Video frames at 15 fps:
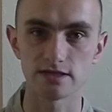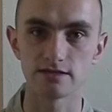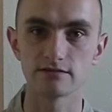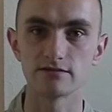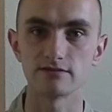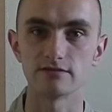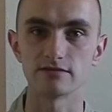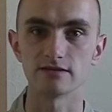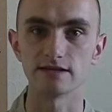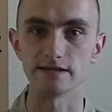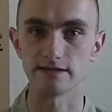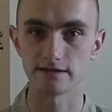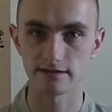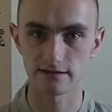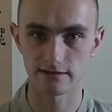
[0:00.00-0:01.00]

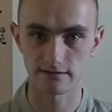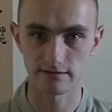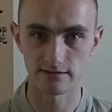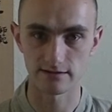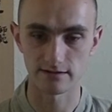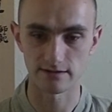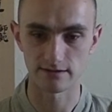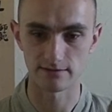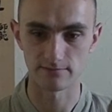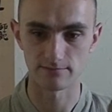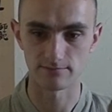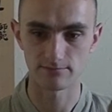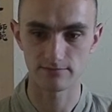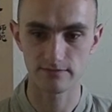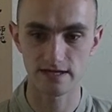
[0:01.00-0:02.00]
inherently
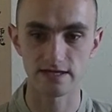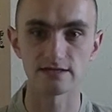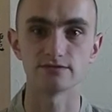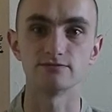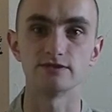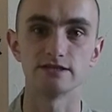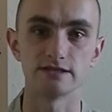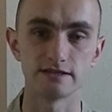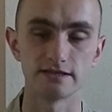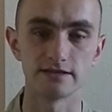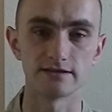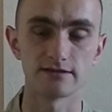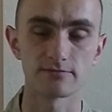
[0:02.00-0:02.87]
has within it.